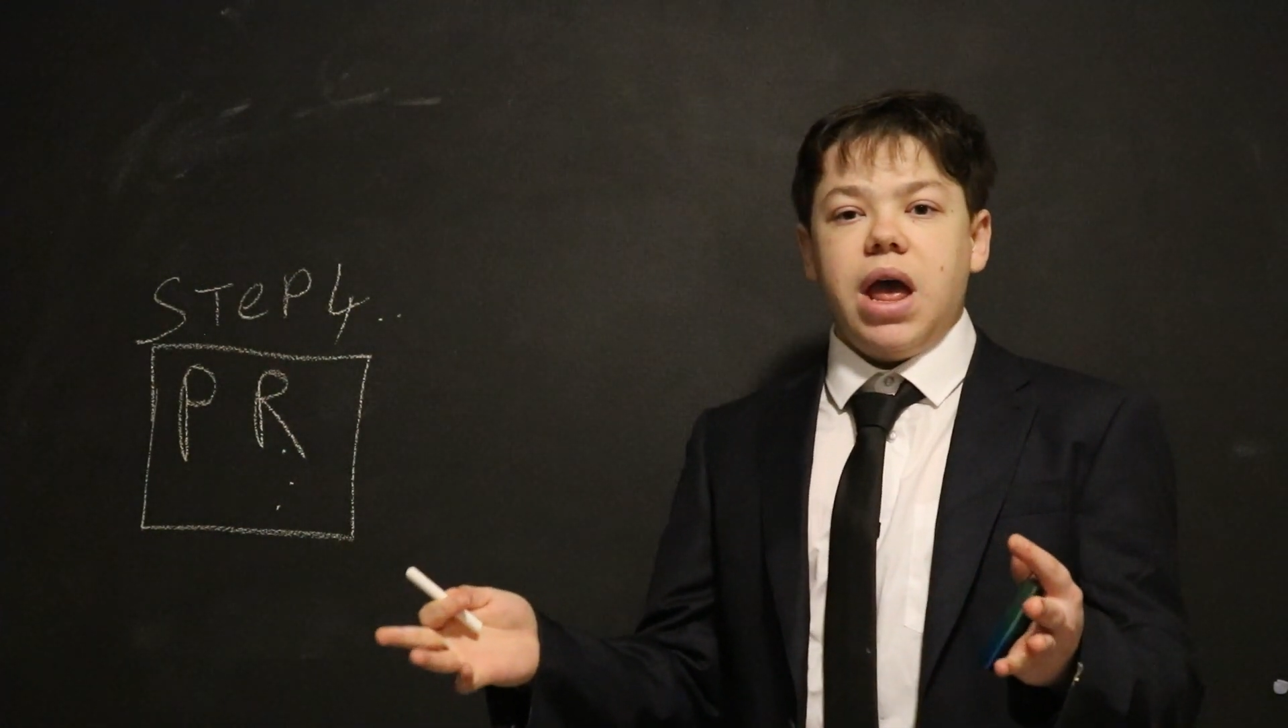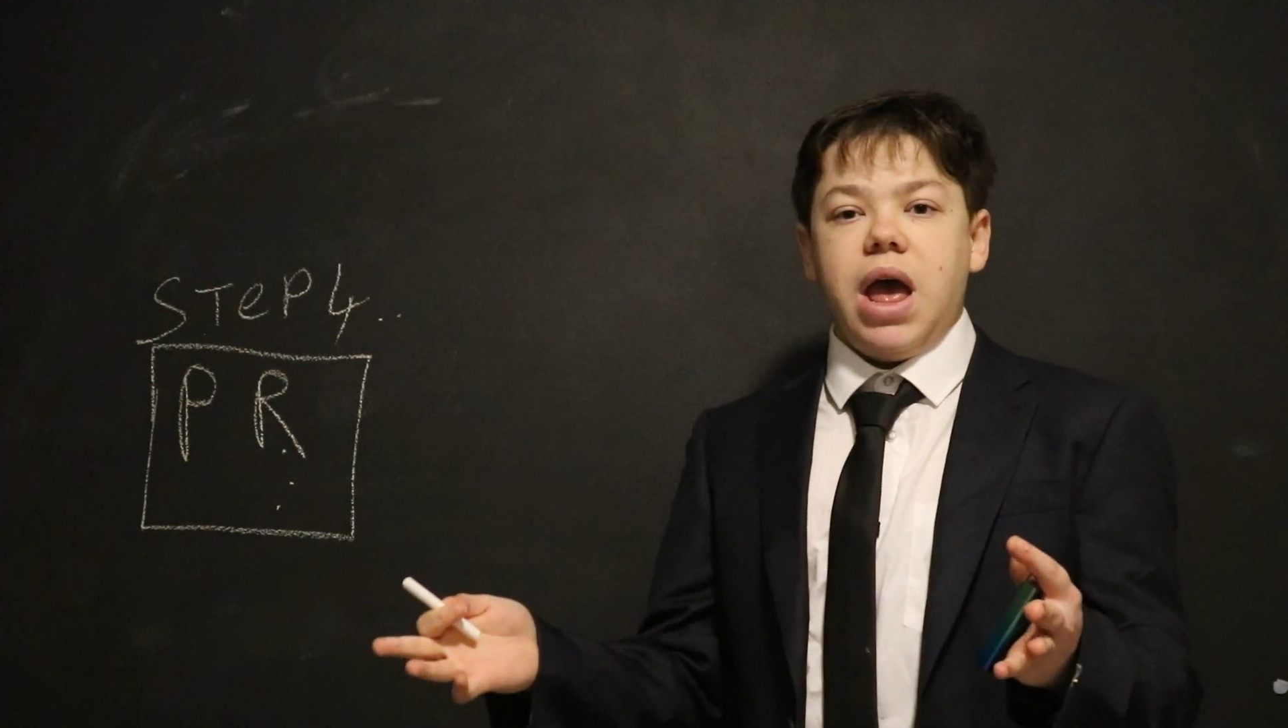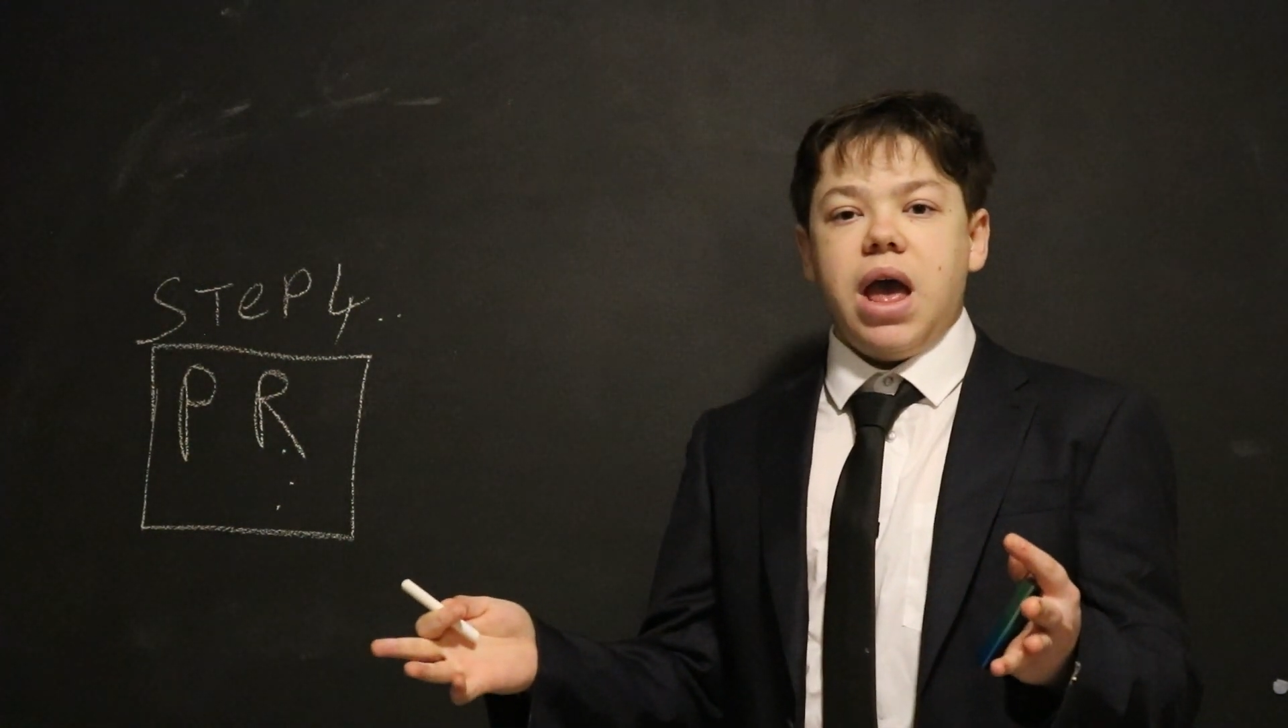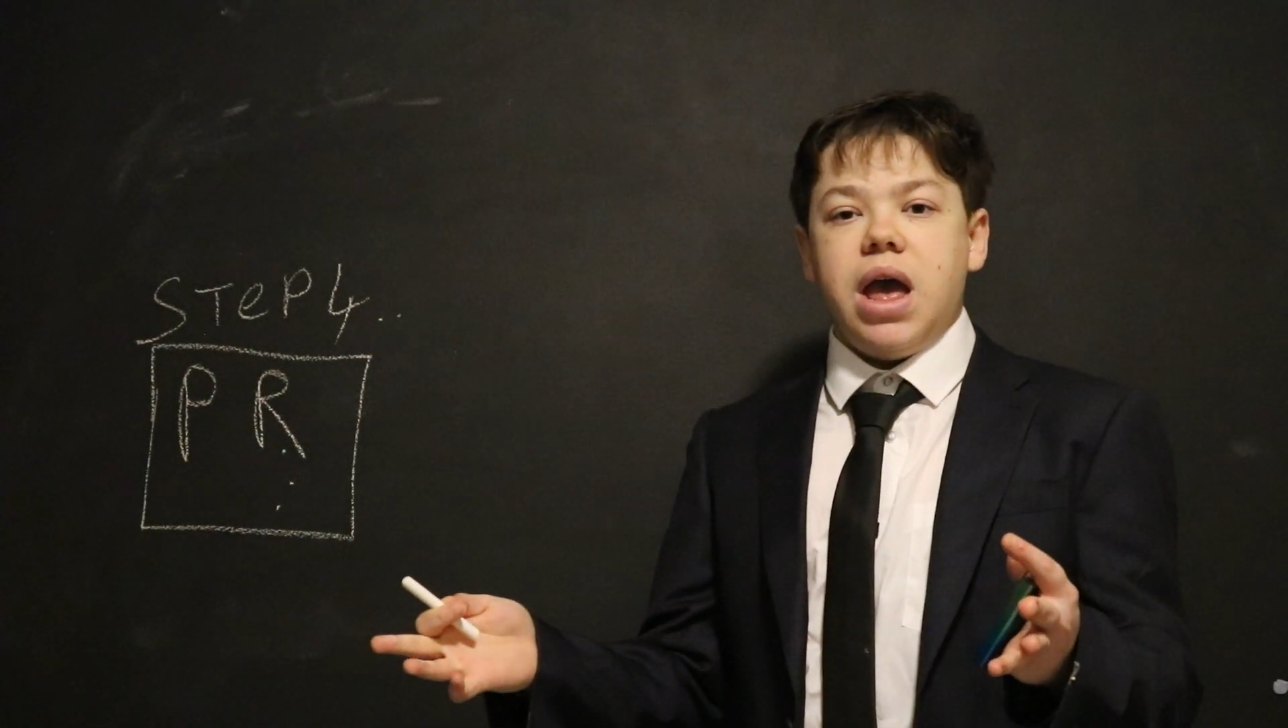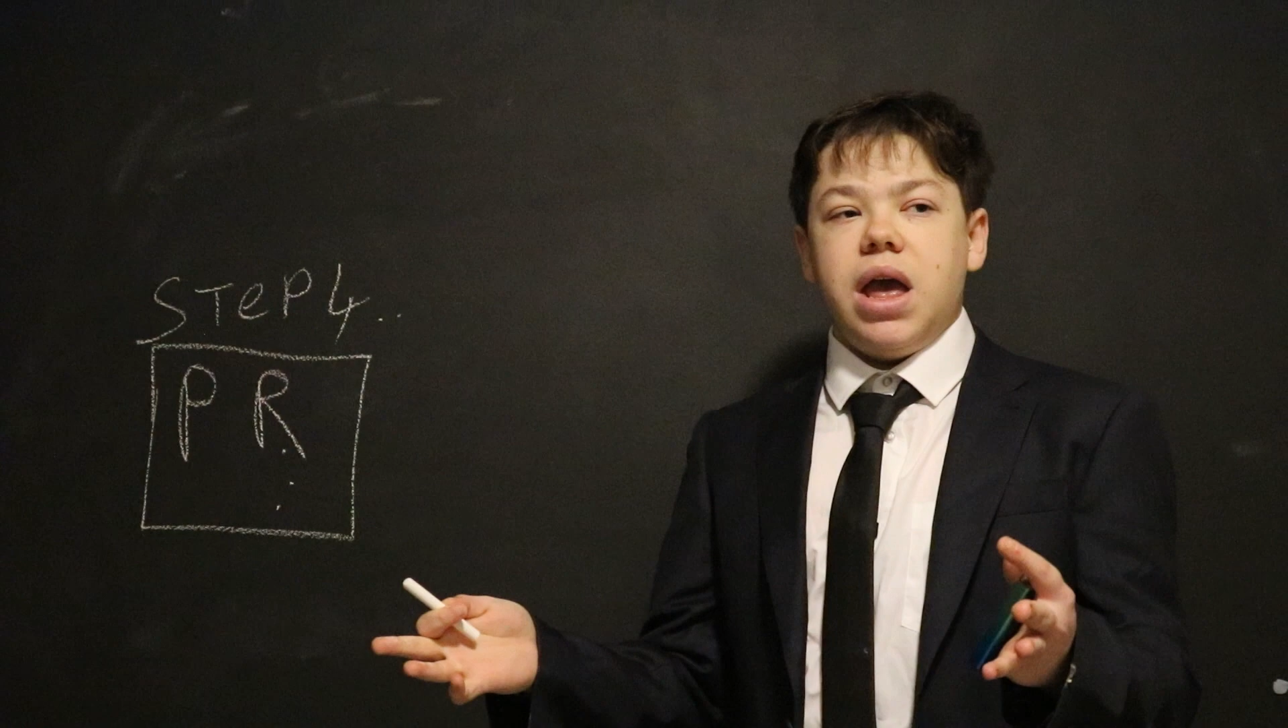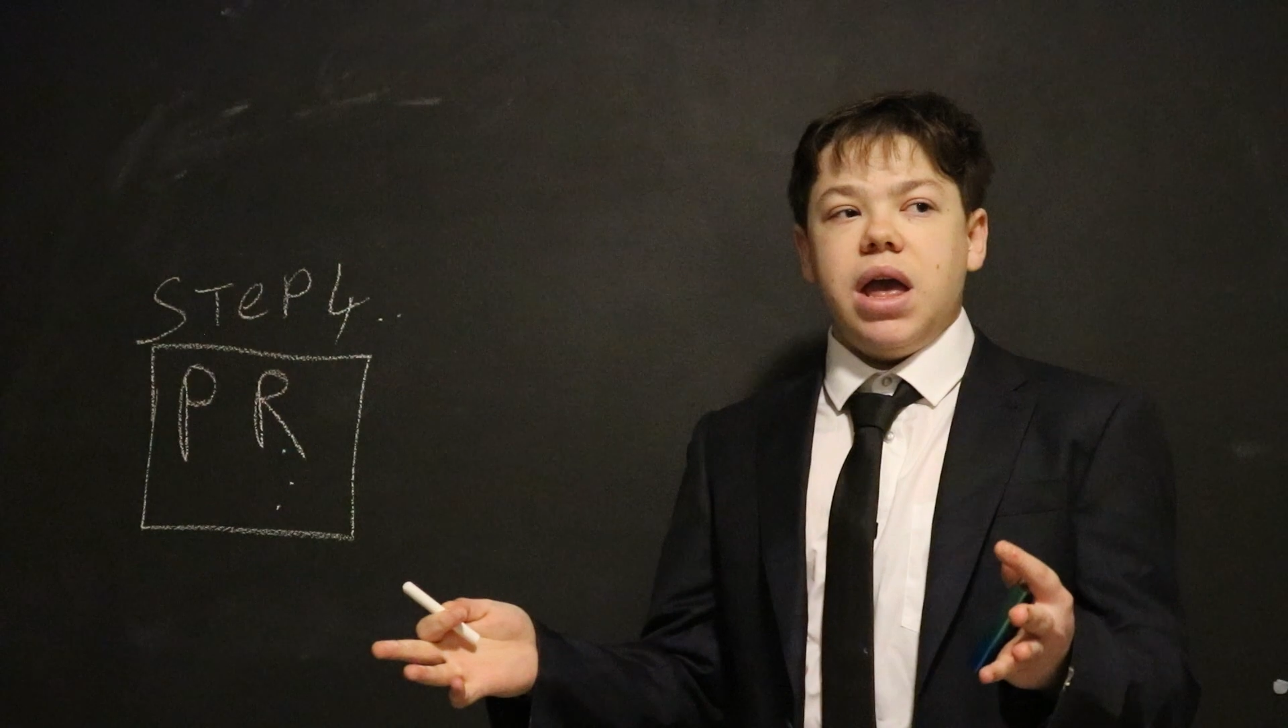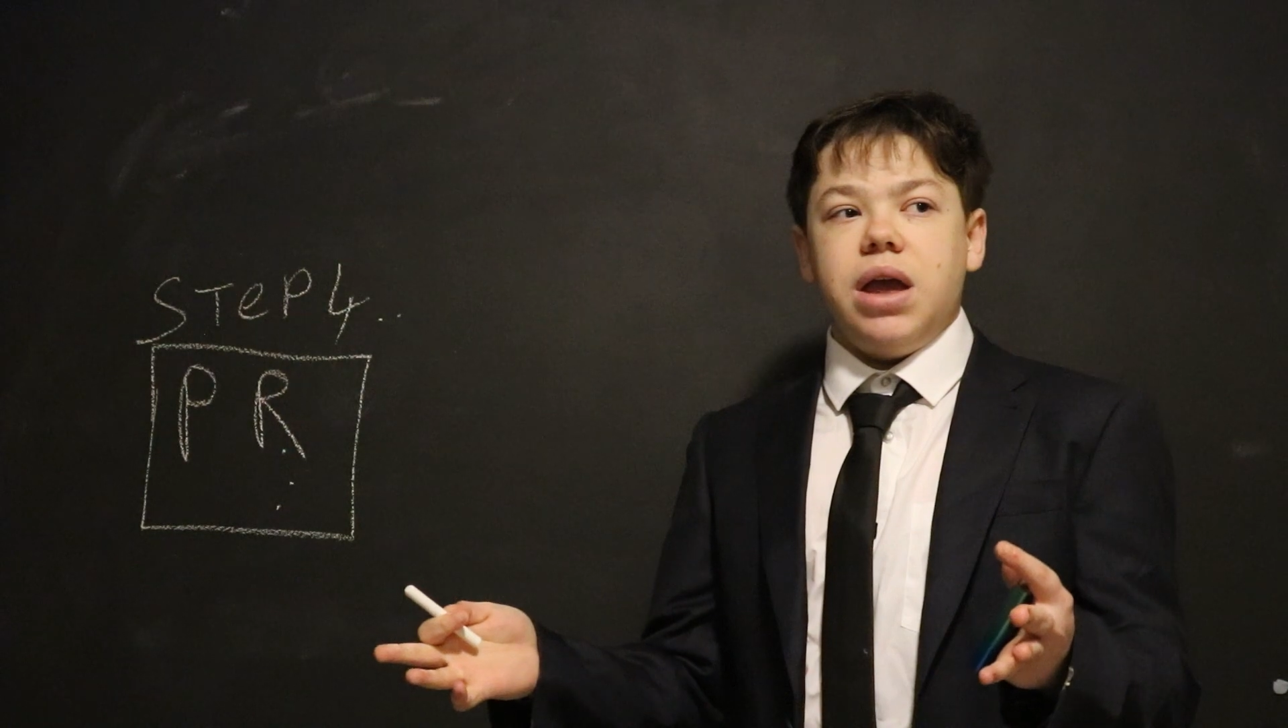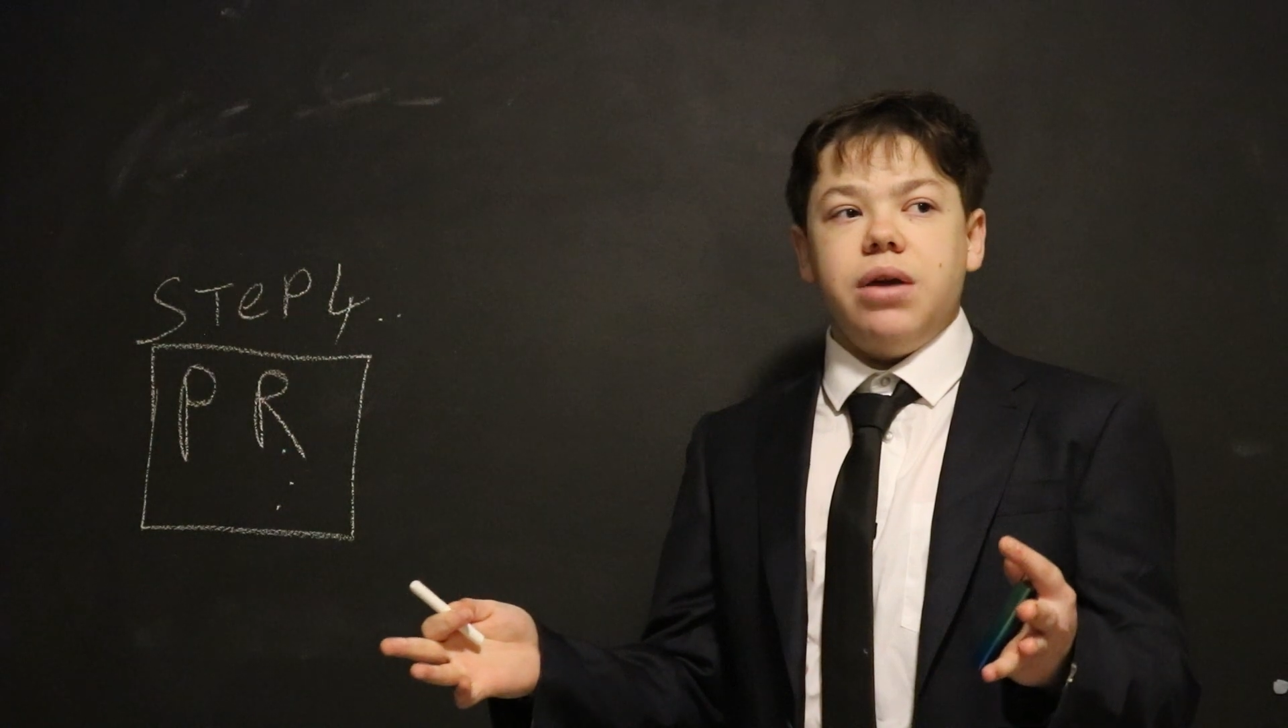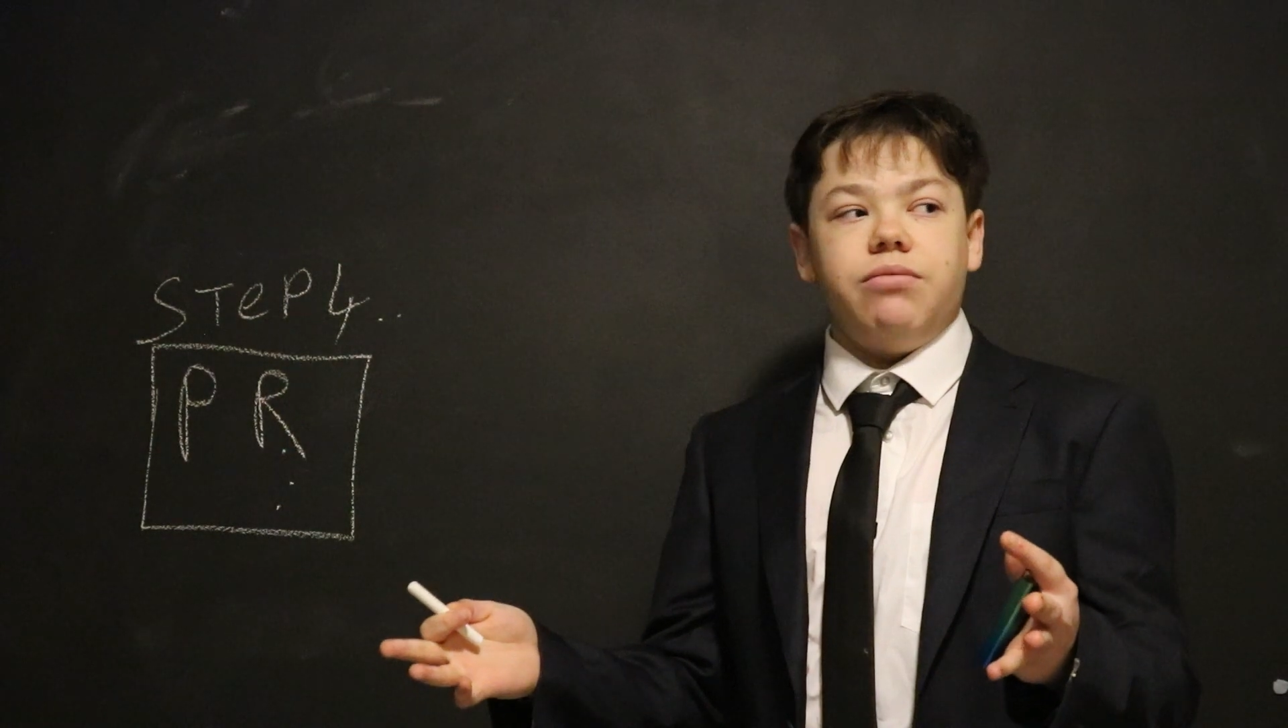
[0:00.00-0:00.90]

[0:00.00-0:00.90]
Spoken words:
a